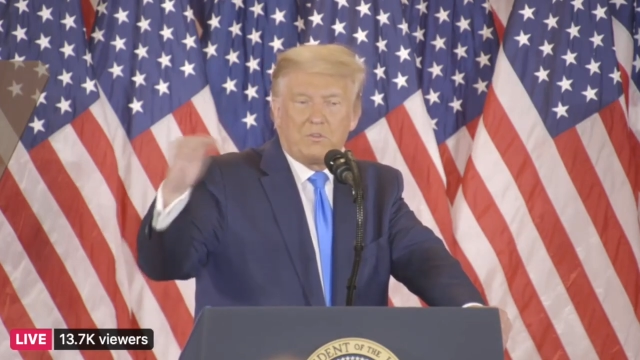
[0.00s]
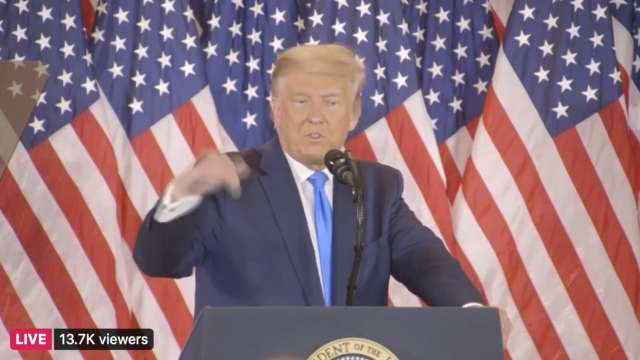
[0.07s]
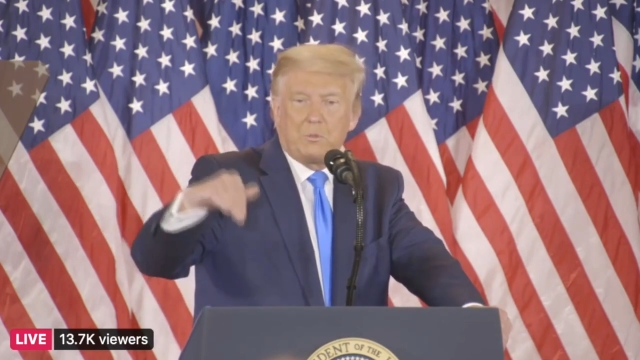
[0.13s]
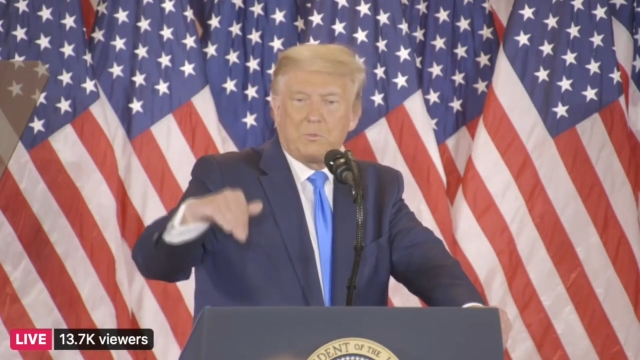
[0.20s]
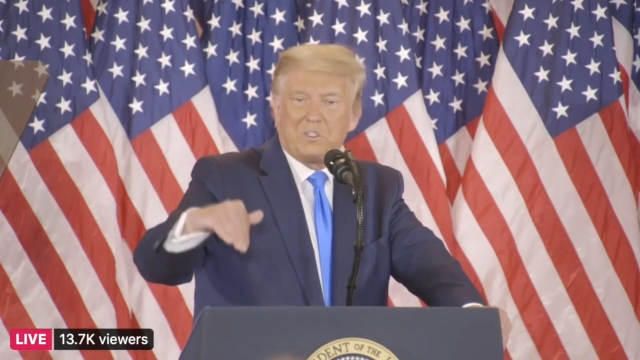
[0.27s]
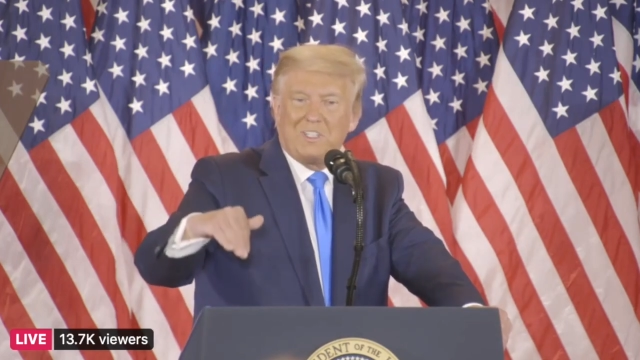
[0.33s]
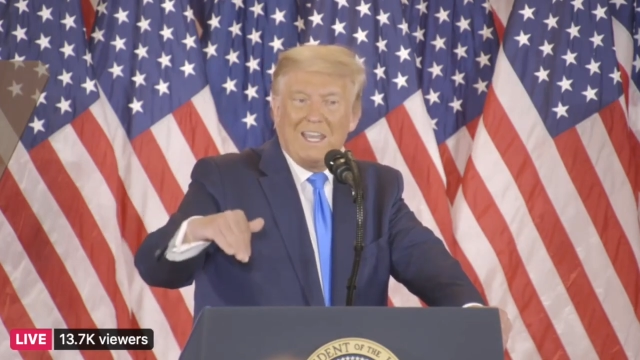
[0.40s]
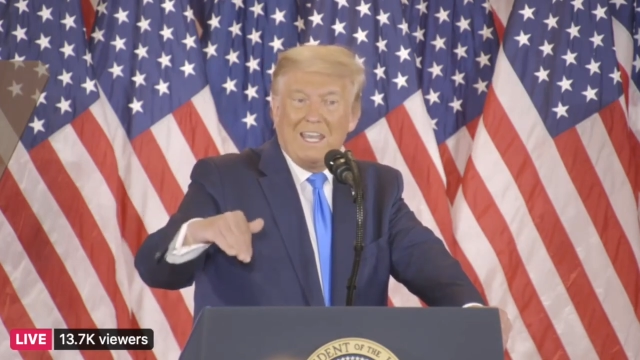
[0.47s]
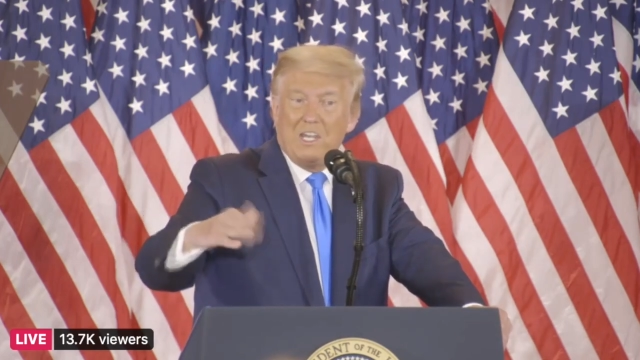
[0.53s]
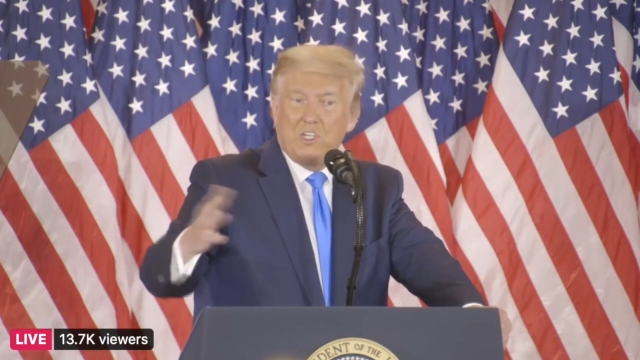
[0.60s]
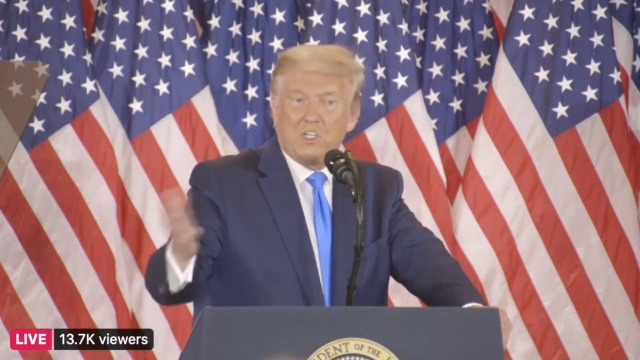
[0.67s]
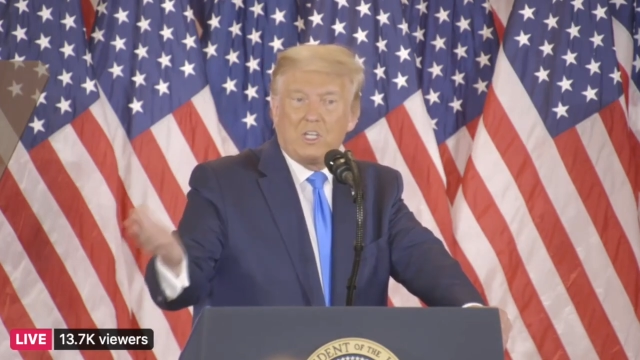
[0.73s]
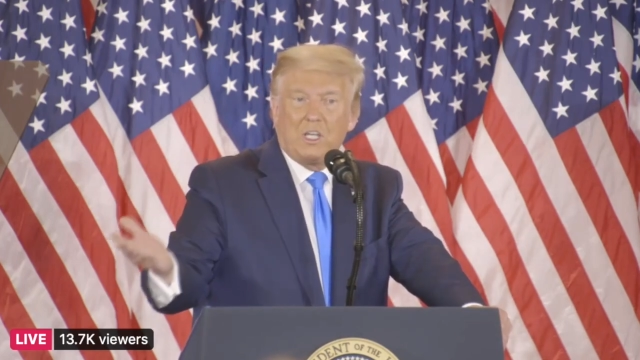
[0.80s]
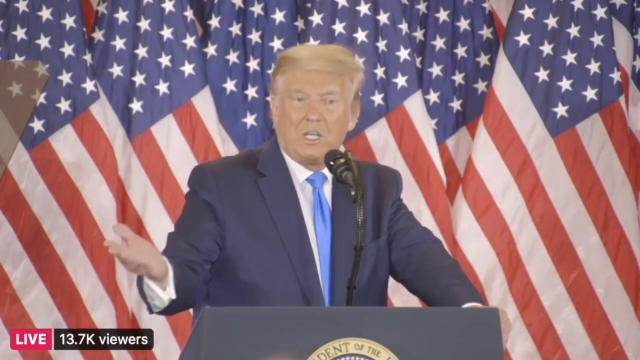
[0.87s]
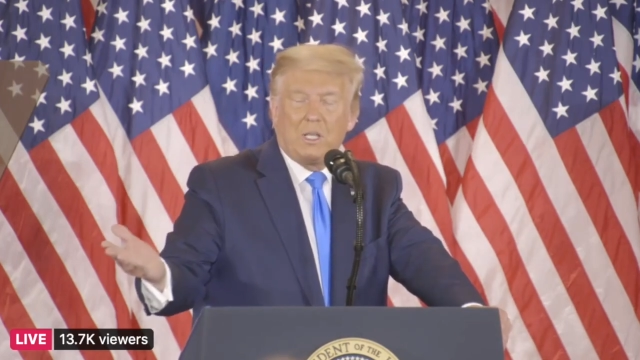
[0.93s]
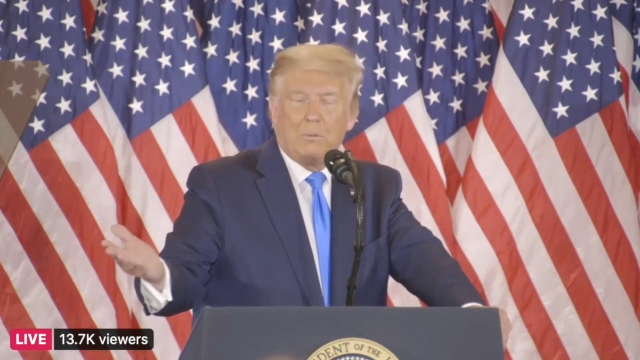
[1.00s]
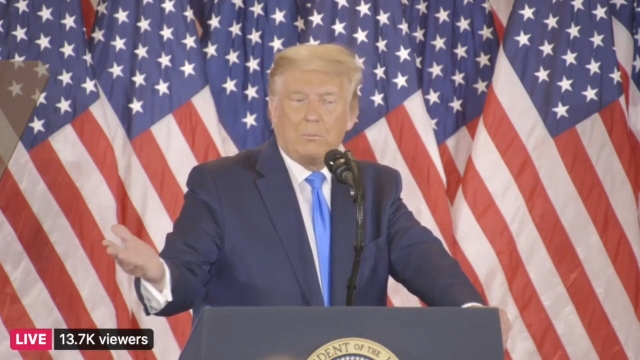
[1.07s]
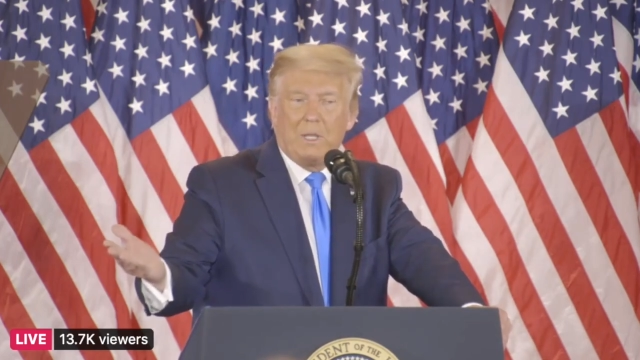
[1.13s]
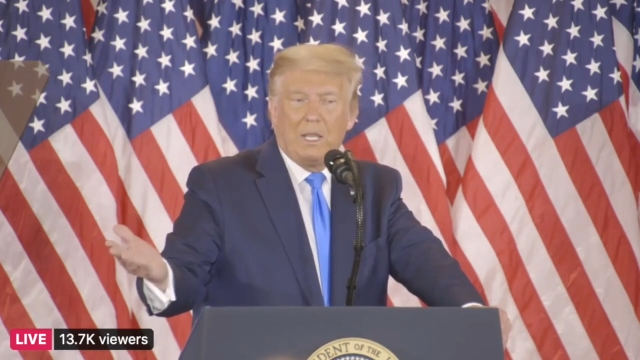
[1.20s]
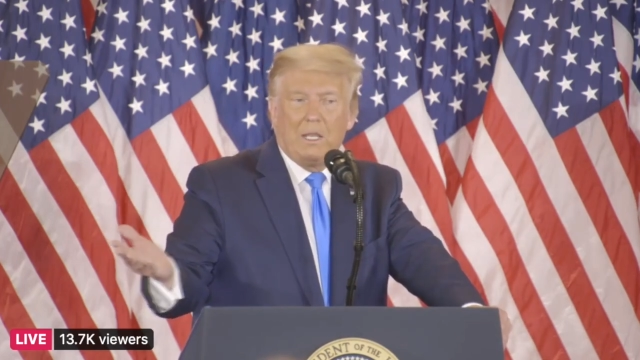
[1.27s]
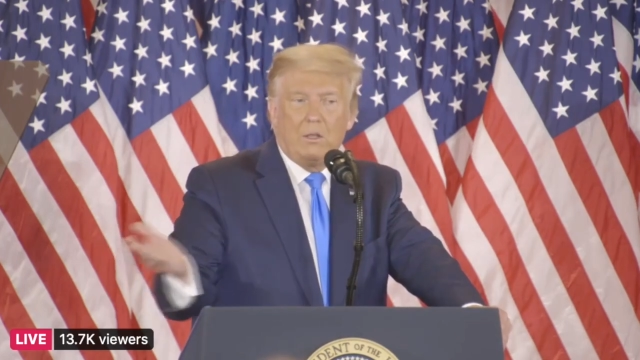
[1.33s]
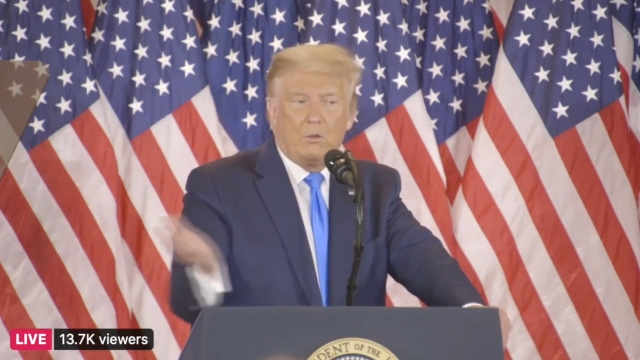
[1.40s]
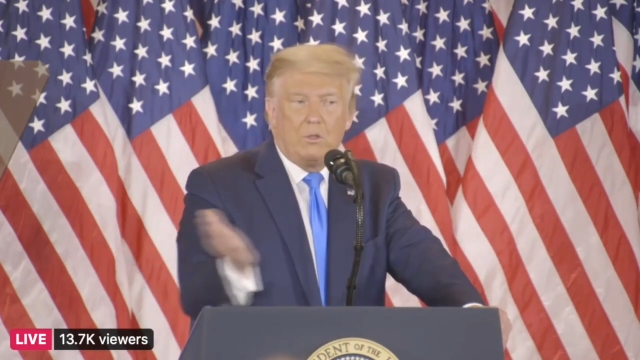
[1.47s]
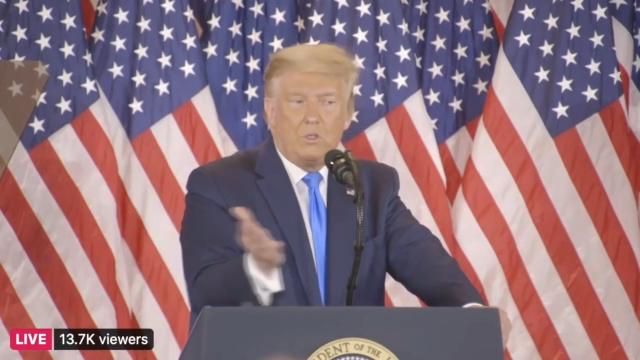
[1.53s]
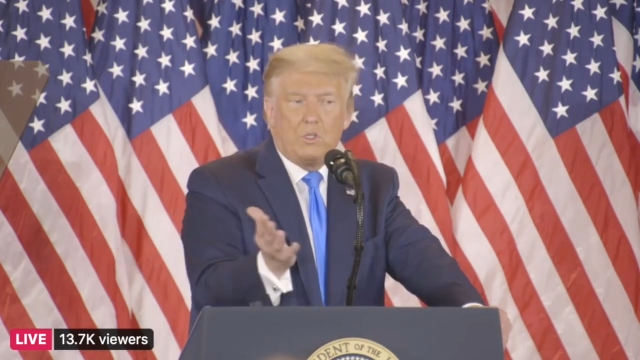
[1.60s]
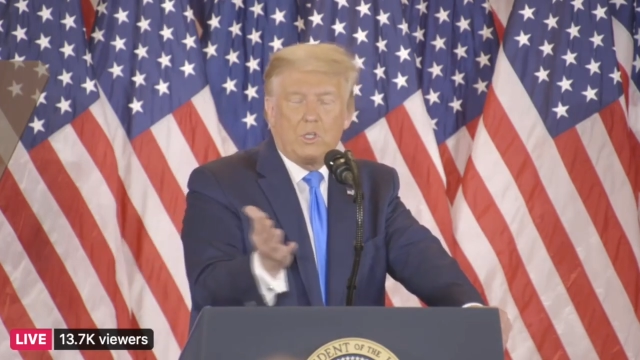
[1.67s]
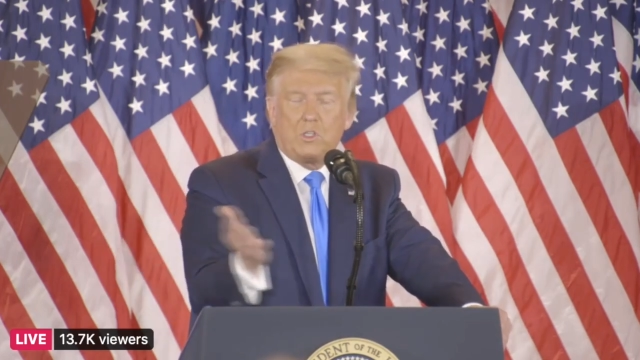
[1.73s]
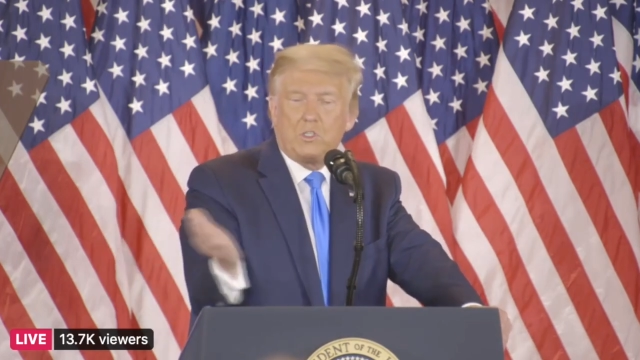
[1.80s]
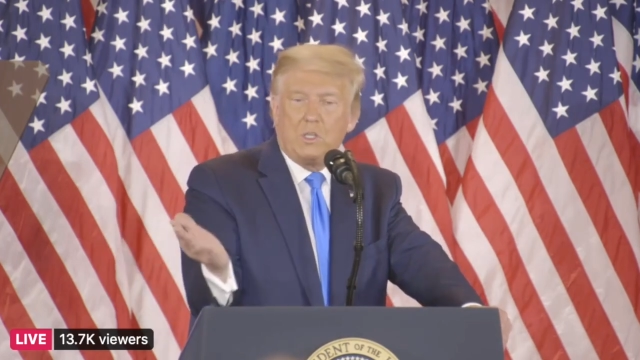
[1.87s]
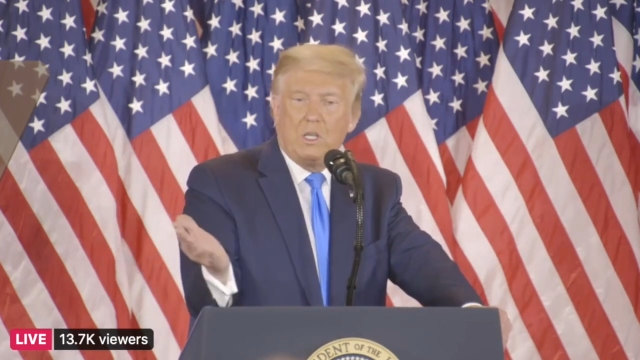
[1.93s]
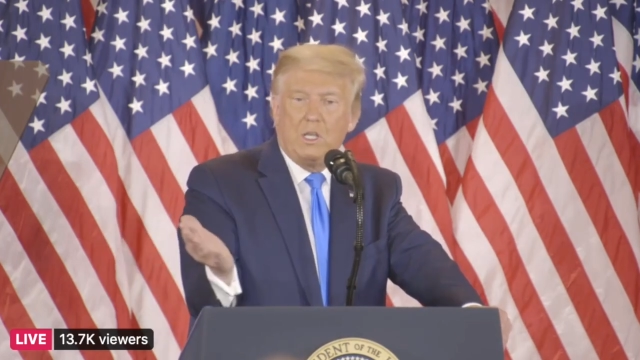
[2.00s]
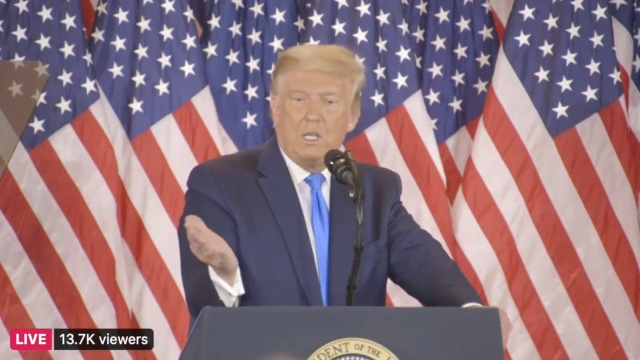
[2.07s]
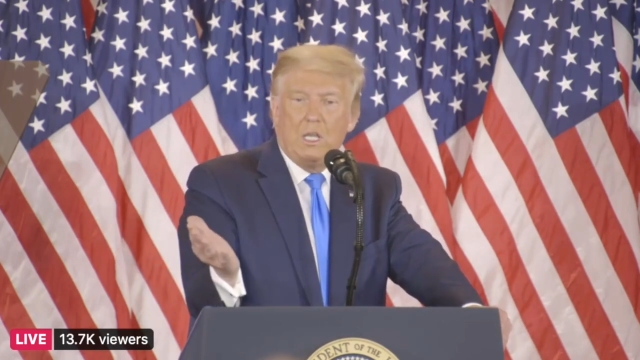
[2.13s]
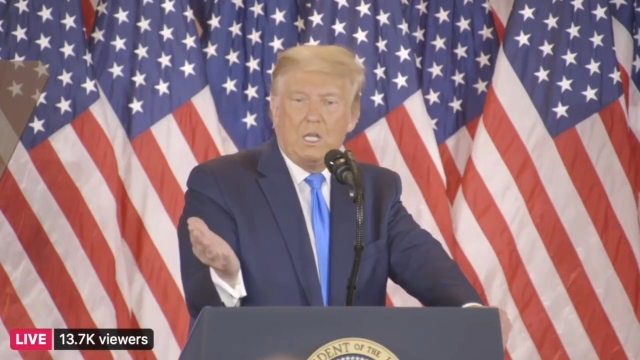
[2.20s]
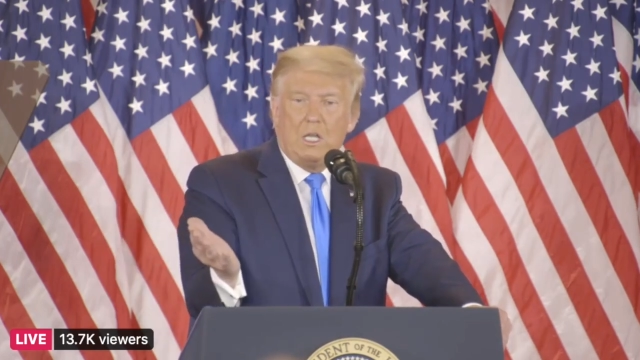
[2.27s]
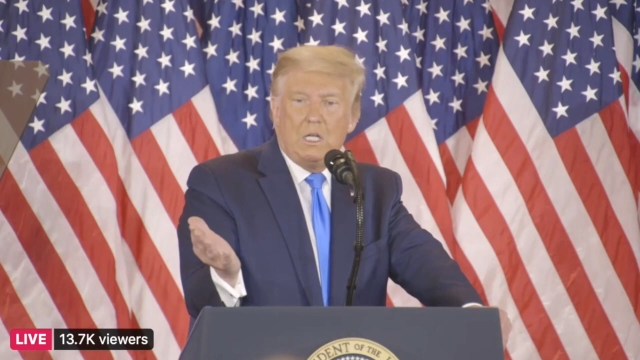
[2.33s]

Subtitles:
substantially come down just in